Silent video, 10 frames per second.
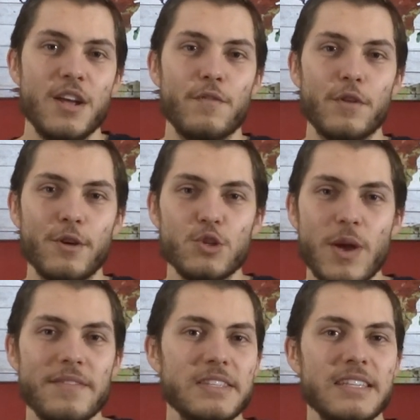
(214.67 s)
For those who
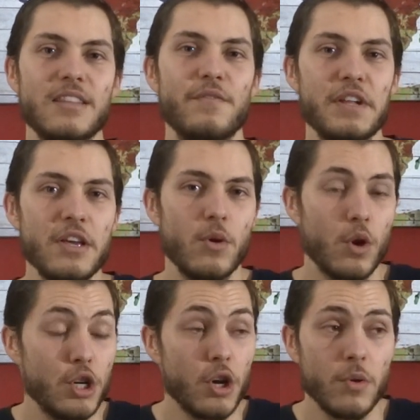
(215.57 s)
haven't seen the video
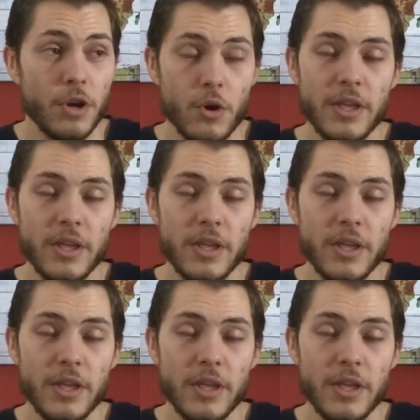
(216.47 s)
or don't know